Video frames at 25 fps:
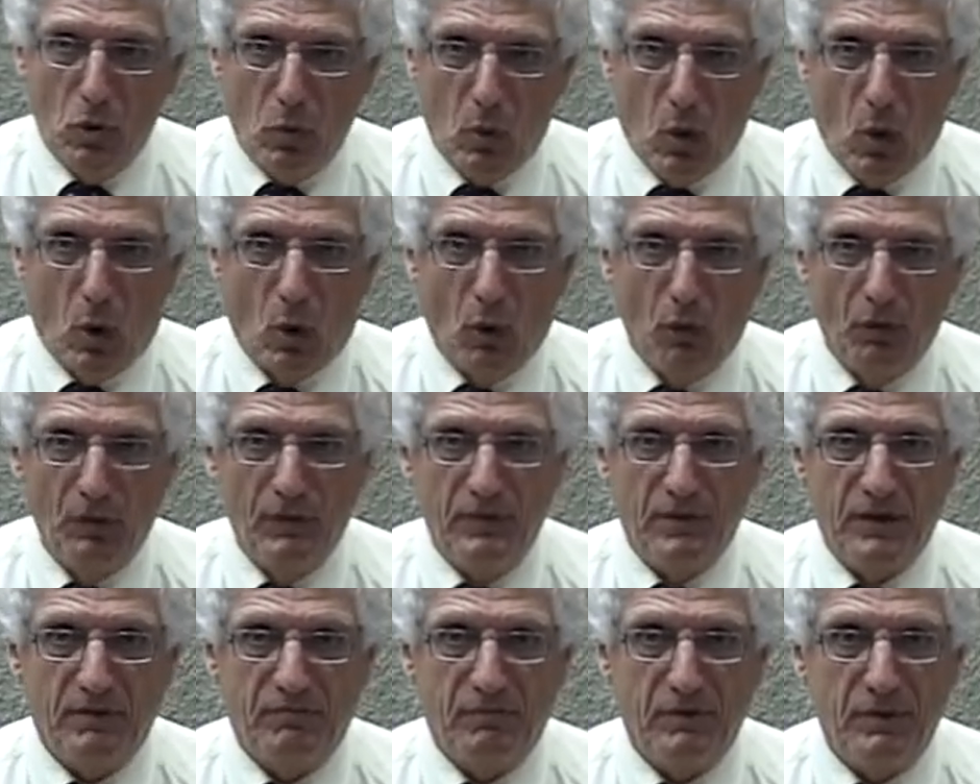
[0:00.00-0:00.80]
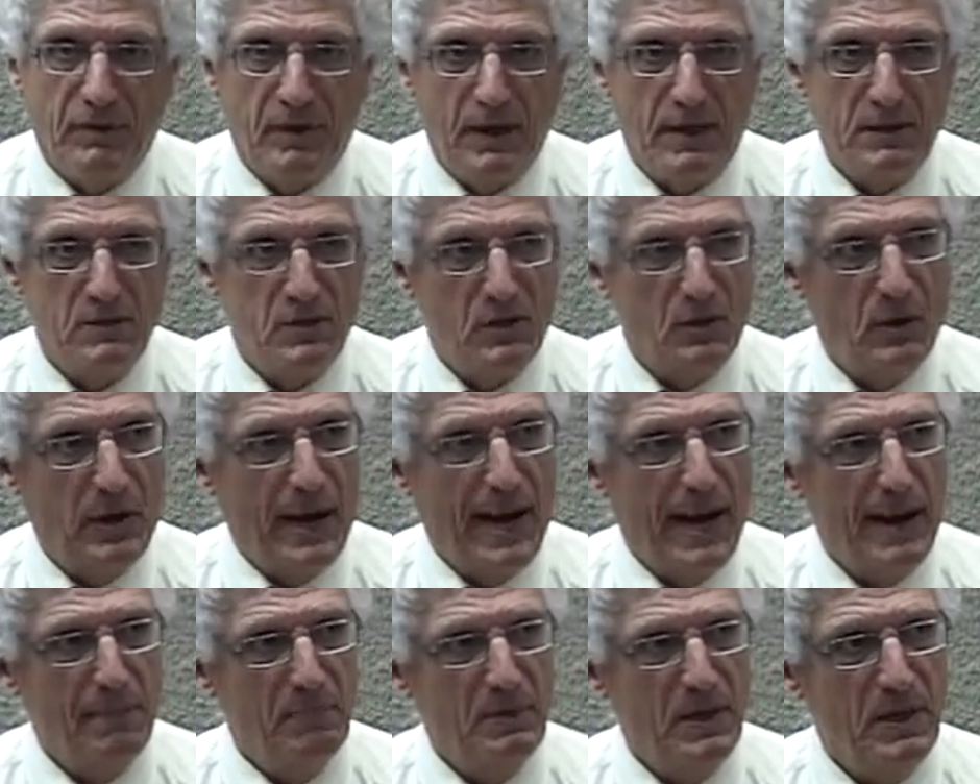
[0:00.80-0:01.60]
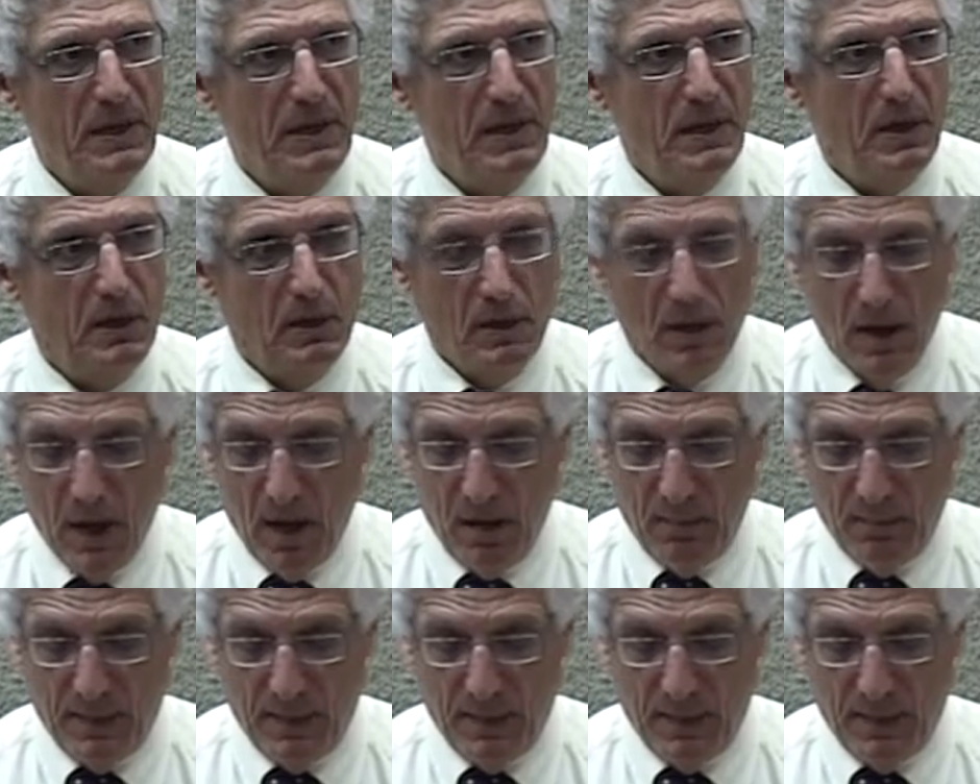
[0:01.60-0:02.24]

all the different things that are happening here,